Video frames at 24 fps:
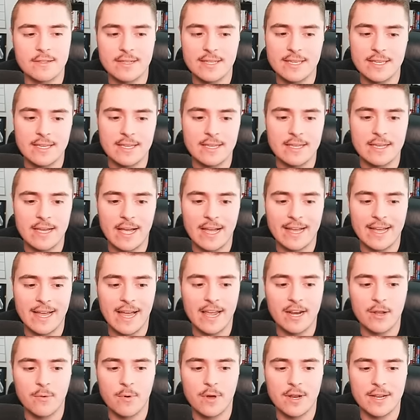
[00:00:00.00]
Lee. I
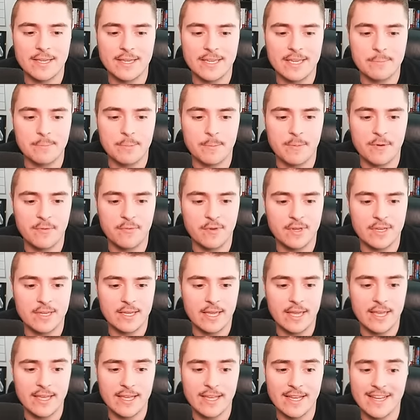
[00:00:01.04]
kind of want to keep him if we
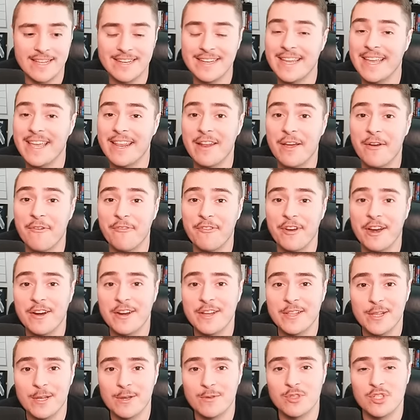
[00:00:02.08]
can, and a
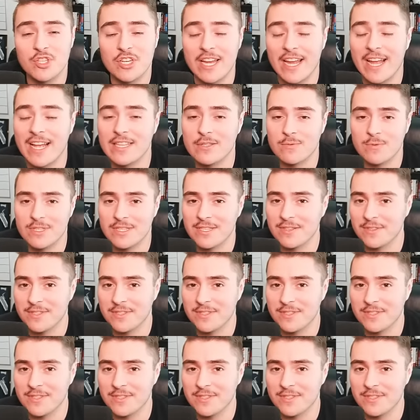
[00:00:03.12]
very low chance was still